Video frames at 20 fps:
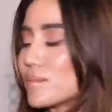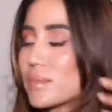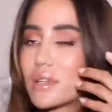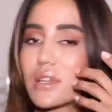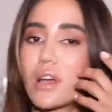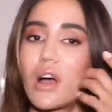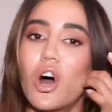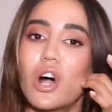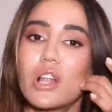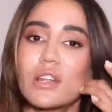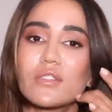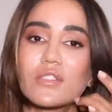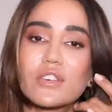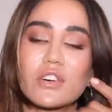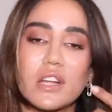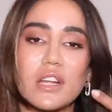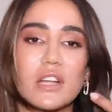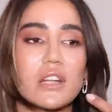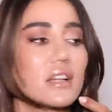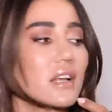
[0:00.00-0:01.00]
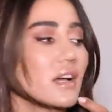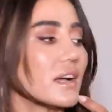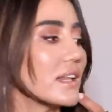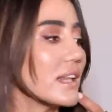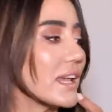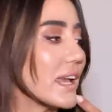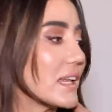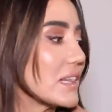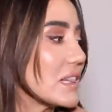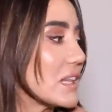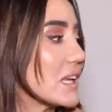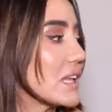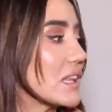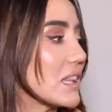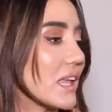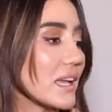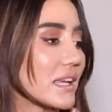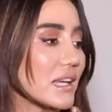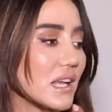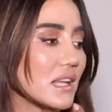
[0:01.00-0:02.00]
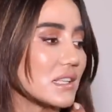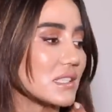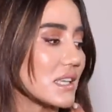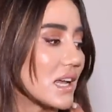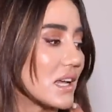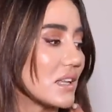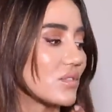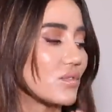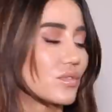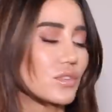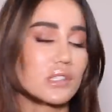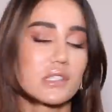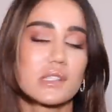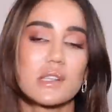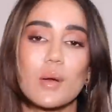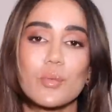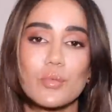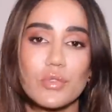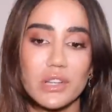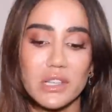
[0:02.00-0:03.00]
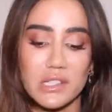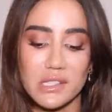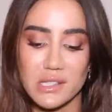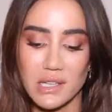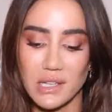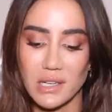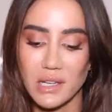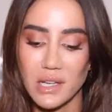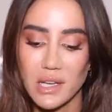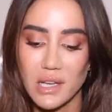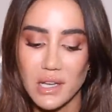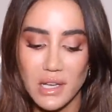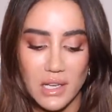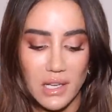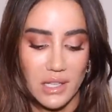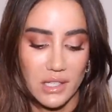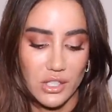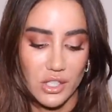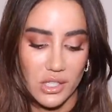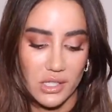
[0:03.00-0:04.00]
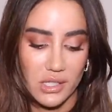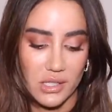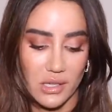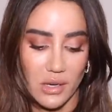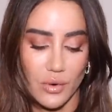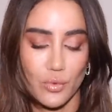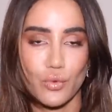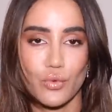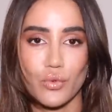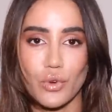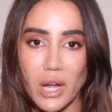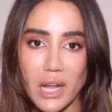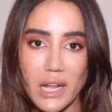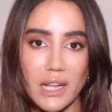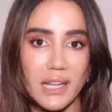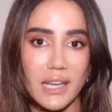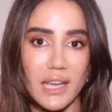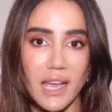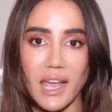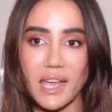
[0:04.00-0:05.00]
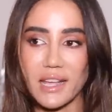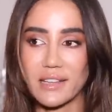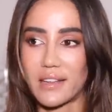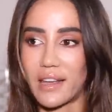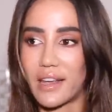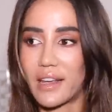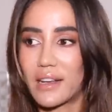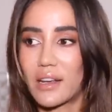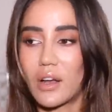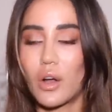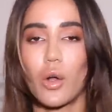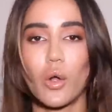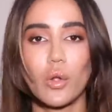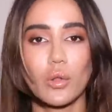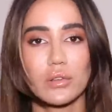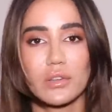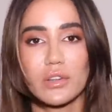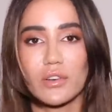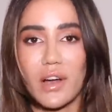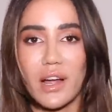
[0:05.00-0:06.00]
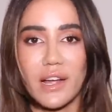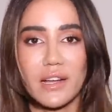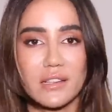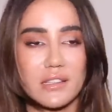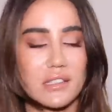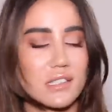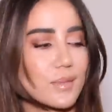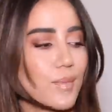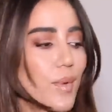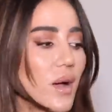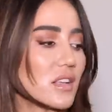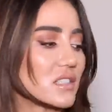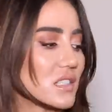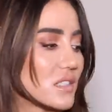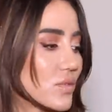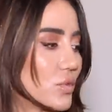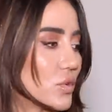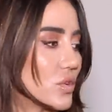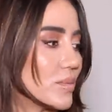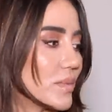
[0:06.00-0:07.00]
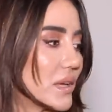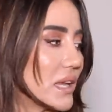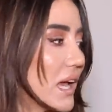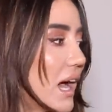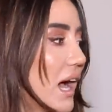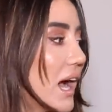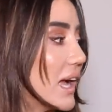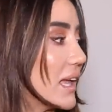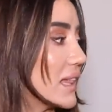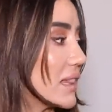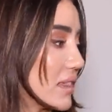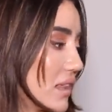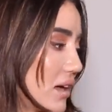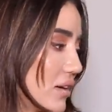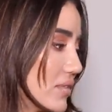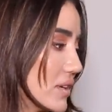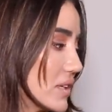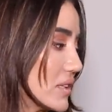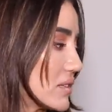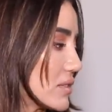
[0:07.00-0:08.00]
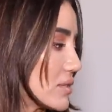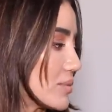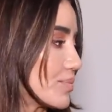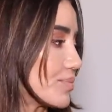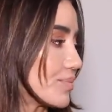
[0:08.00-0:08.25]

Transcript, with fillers: But the olive green lately, like I said, for some reason, it's just really hitting all the right spots for me. I love it.